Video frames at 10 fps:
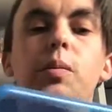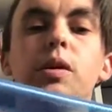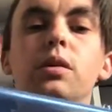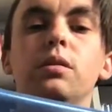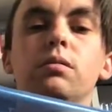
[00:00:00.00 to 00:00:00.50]

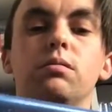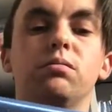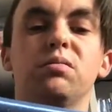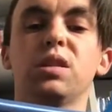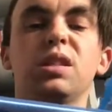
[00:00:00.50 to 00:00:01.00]
but
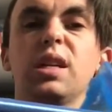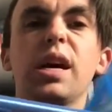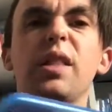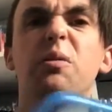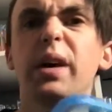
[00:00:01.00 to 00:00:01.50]
it's the
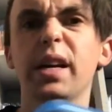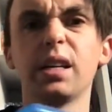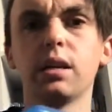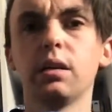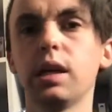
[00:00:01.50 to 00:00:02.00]
only way
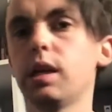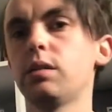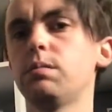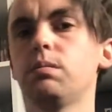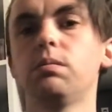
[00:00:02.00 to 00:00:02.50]
you can get
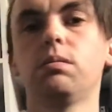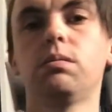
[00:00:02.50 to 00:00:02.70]
them,